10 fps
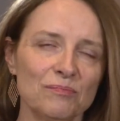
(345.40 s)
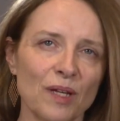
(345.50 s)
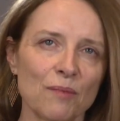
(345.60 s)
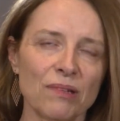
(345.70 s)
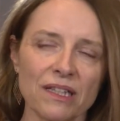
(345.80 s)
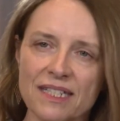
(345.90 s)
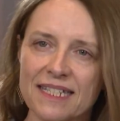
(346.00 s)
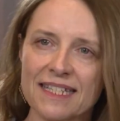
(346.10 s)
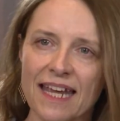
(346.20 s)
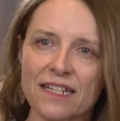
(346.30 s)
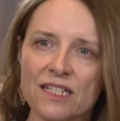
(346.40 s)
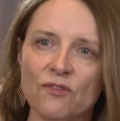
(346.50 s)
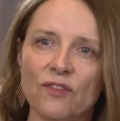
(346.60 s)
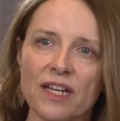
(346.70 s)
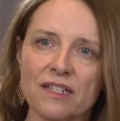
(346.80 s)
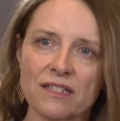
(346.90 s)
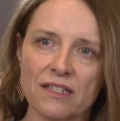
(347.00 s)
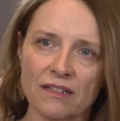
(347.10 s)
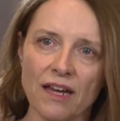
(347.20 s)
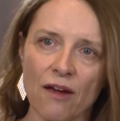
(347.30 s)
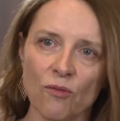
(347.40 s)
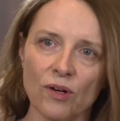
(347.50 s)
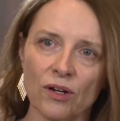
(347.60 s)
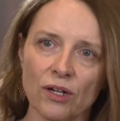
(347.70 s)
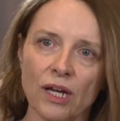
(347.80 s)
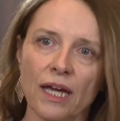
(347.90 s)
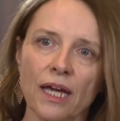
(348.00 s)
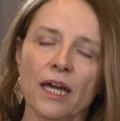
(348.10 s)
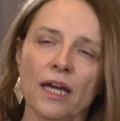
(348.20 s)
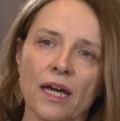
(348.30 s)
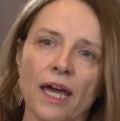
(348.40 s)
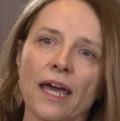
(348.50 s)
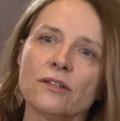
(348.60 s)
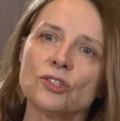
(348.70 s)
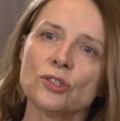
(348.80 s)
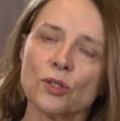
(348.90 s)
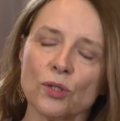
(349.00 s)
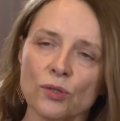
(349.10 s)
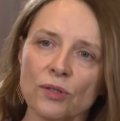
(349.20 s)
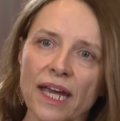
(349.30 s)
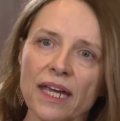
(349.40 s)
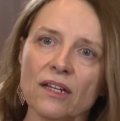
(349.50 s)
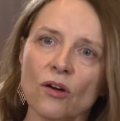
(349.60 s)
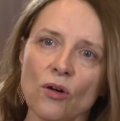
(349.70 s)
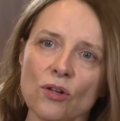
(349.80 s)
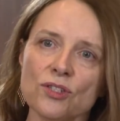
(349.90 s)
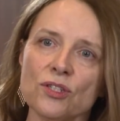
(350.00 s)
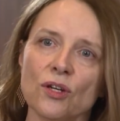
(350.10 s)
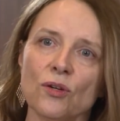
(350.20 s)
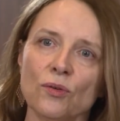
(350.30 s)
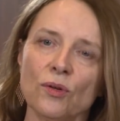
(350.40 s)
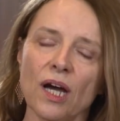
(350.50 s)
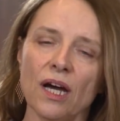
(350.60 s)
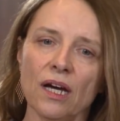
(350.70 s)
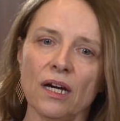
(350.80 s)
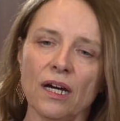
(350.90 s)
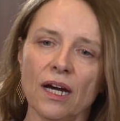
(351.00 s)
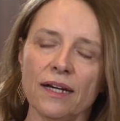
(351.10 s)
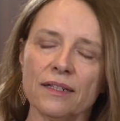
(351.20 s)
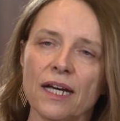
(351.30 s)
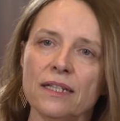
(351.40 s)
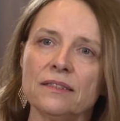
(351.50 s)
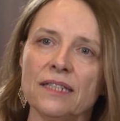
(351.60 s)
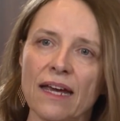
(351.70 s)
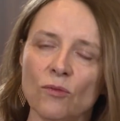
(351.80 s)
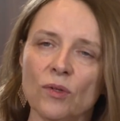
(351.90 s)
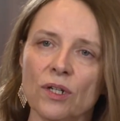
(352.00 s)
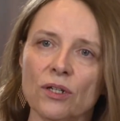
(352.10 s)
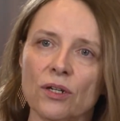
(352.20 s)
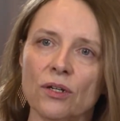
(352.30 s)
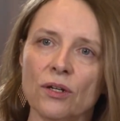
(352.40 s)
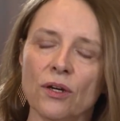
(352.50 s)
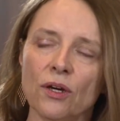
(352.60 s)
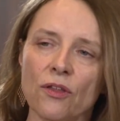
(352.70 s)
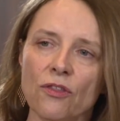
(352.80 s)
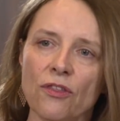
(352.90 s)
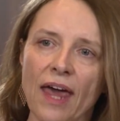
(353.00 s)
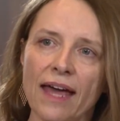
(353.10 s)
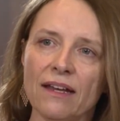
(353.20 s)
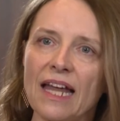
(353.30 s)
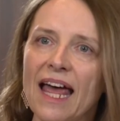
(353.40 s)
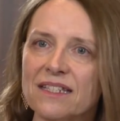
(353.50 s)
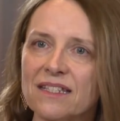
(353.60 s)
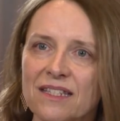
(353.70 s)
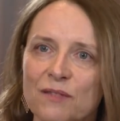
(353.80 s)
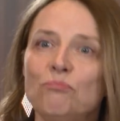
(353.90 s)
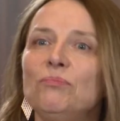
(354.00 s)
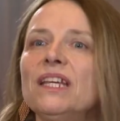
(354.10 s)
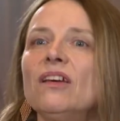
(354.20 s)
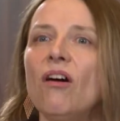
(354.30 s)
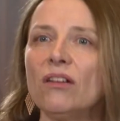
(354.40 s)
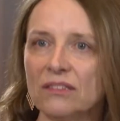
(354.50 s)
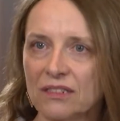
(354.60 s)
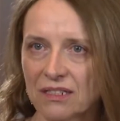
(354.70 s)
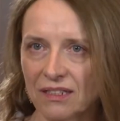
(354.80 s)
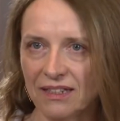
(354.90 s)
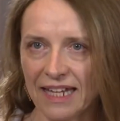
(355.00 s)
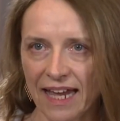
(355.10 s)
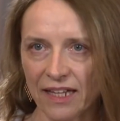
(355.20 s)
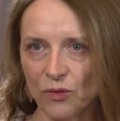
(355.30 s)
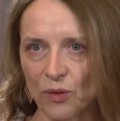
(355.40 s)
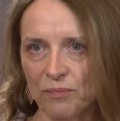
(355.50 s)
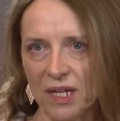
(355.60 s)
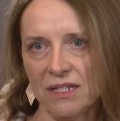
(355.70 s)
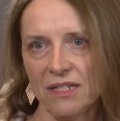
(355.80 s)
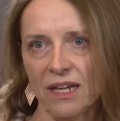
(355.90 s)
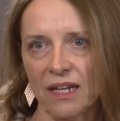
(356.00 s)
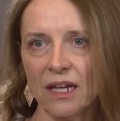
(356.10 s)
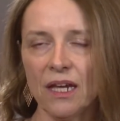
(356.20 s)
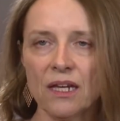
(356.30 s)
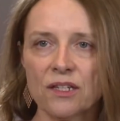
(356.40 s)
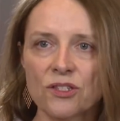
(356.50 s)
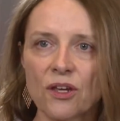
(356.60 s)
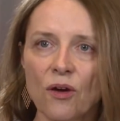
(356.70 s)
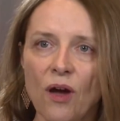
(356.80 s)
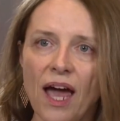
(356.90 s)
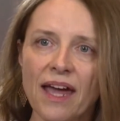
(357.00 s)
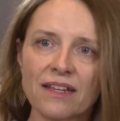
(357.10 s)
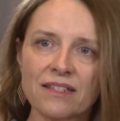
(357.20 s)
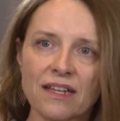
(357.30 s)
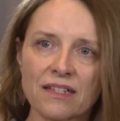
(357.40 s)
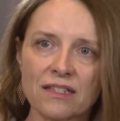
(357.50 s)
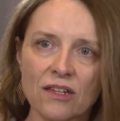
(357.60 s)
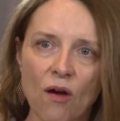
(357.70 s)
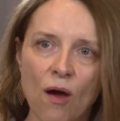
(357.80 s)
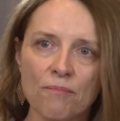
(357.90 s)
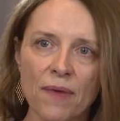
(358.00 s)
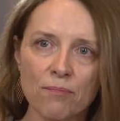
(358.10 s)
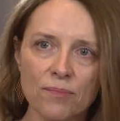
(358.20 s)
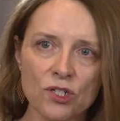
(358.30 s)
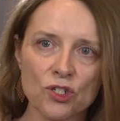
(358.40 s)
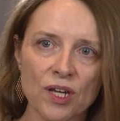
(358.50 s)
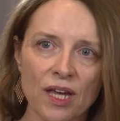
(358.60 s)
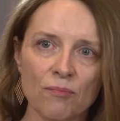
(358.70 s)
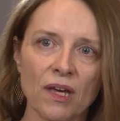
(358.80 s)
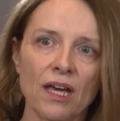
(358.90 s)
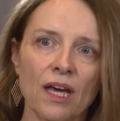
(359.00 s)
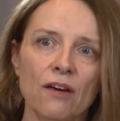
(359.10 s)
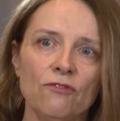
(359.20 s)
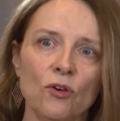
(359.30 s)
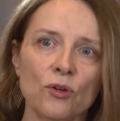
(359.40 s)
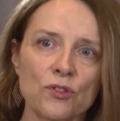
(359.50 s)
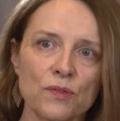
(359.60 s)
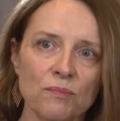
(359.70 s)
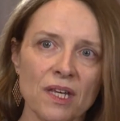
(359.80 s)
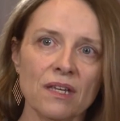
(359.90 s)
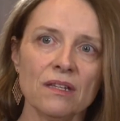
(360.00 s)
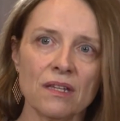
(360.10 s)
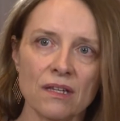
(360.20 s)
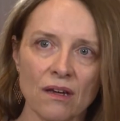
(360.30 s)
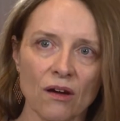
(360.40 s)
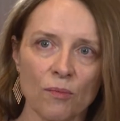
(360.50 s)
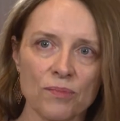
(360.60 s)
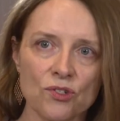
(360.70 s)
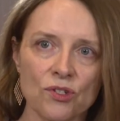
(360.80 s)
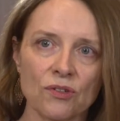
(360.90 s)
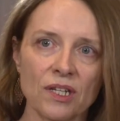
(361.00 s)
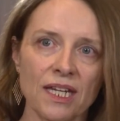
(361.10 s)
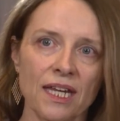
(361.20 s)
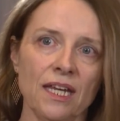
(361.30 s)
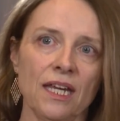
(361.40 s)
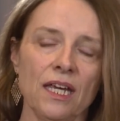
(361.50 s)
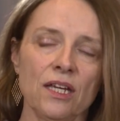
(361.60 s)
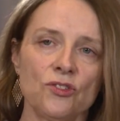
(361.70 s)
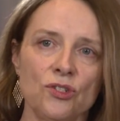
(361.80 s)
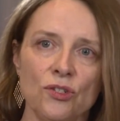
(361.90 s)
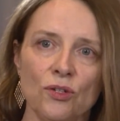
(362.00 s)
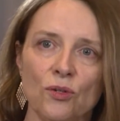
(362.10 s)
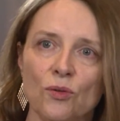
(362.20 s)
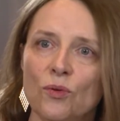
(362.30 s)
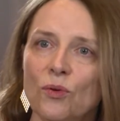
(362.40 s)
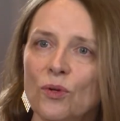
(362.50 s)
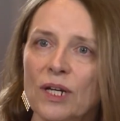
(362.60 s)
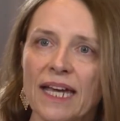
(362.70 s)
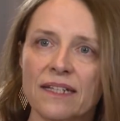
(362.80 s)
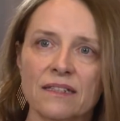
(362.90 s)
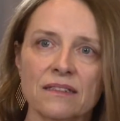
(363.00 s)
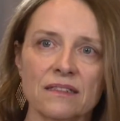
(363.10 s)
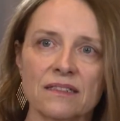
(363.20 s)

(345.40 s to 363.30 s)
ability to interface, to network, and to create also uh, a network that lasts beyond the annual meeting. So ISSCR membership affords me the opportunity to get in